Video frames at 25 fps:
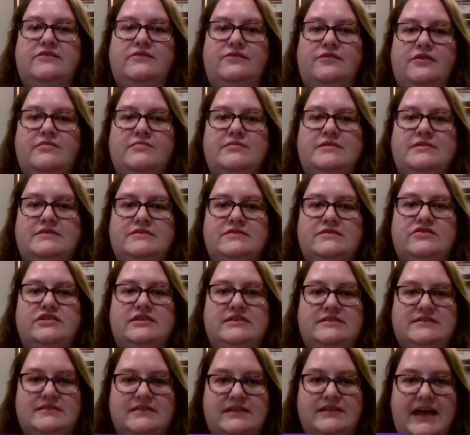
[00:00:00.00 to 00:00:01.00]
for Mr.
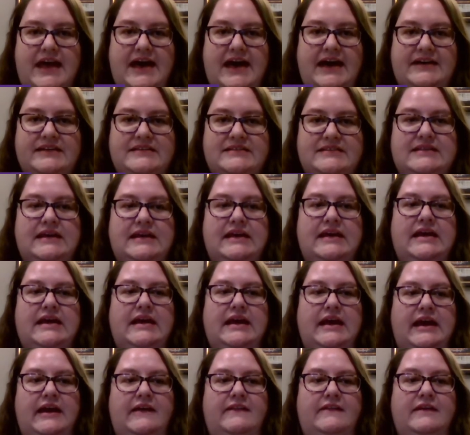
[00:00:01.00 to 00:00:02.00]
G's class.
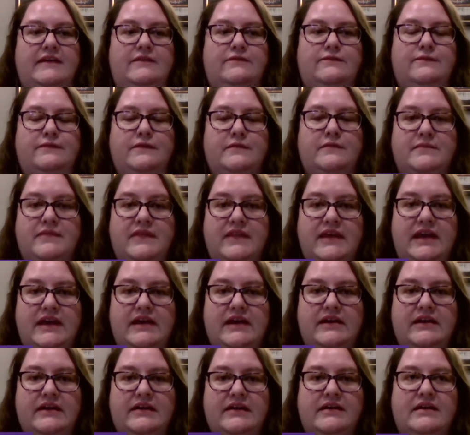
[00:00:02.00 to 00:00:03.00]
And then from
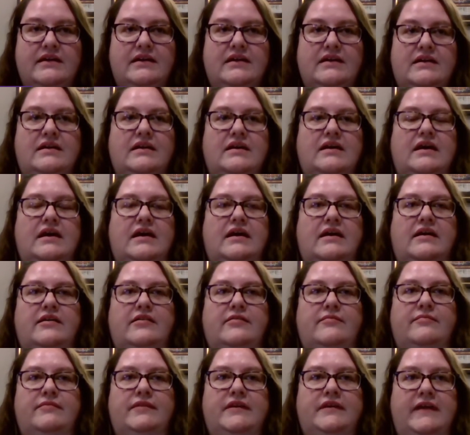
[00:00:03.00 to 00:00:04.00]
there,
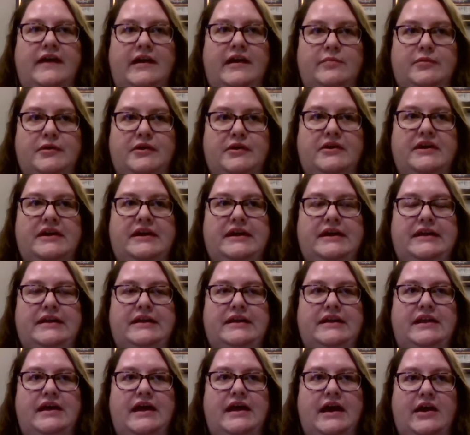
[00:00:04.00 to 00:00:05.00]
the
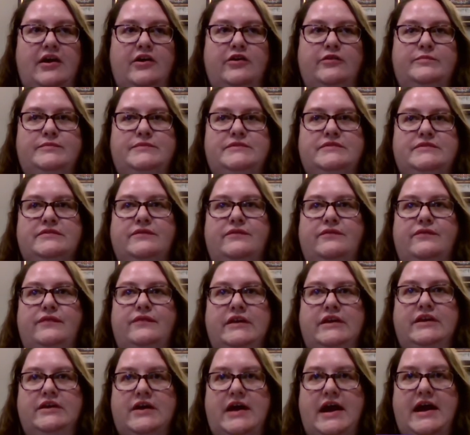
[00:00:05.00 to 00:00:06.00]
librarian helped
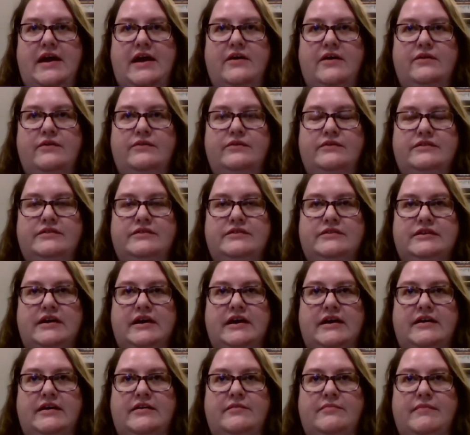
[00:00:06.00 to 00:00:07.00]
figure out
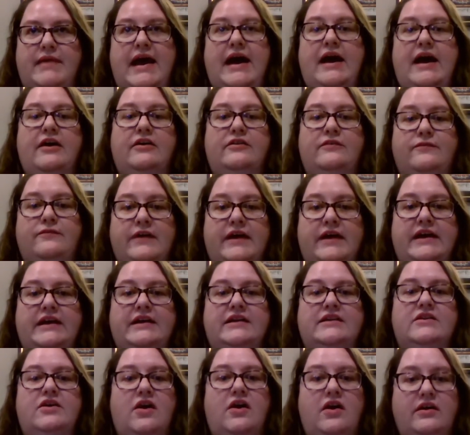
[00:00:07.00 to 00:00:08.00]
how to
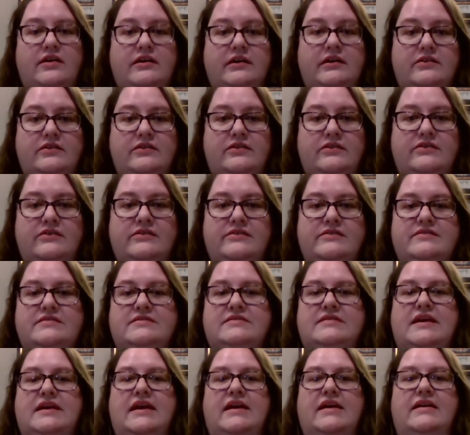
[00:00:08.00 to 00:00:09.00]
find
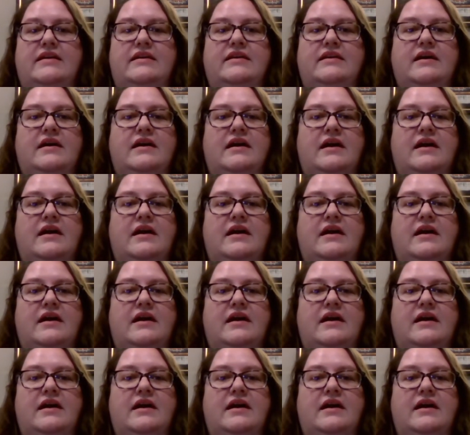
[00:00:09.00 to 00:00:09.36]
articles and